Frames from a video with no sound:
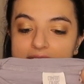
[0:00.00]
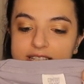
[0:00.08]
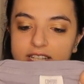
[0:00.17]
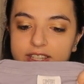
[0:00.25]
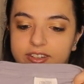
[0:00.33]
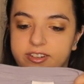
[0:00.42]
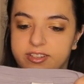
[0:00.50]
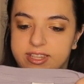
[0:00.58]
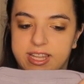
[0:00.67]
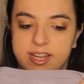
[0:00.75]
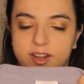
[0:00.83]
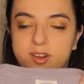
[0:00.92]
It's a little
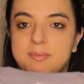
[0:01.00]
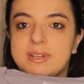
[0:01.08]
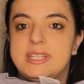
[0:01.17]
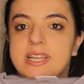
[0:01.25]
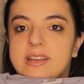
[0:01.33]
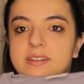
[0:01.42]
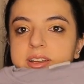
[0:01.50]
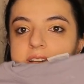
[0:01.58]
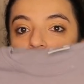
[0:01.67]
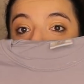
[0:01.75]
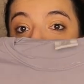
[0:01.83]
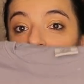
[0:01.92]
thicker
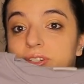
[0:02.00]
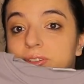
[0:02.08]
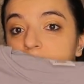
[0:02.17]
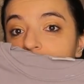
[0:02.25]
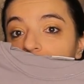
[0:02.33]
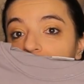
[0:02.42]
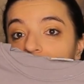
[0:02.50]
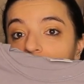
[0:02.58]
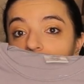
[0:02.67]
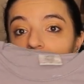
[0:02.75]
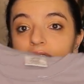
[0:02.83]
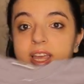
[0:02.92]
material too, so